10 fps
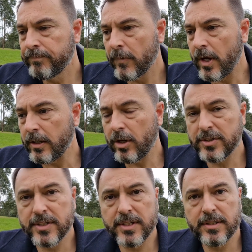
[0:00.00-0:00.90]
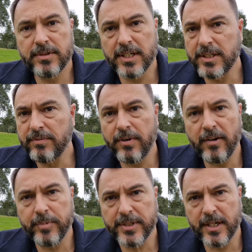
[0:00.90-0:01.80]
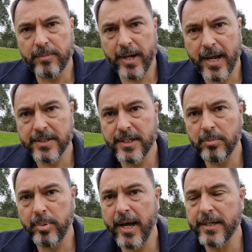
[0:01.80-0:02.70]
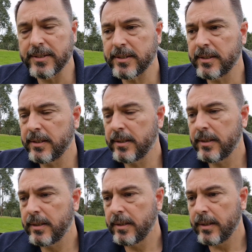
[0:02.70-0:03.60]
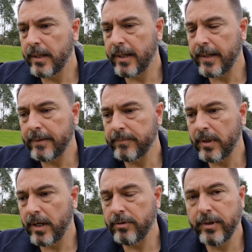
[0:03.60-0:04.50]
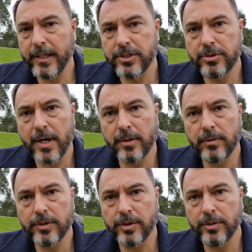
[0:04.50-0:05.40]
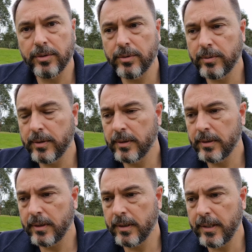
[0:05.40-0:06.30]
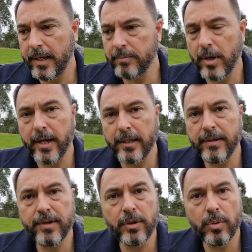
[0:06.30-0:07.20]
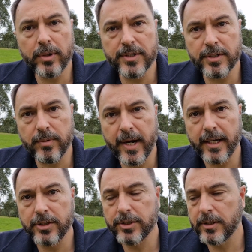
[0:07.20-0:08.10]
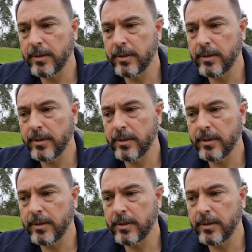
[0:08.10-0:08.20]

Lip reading: I'd lost 65% of my asset base. I'd really struggled to get my living quarters arranged.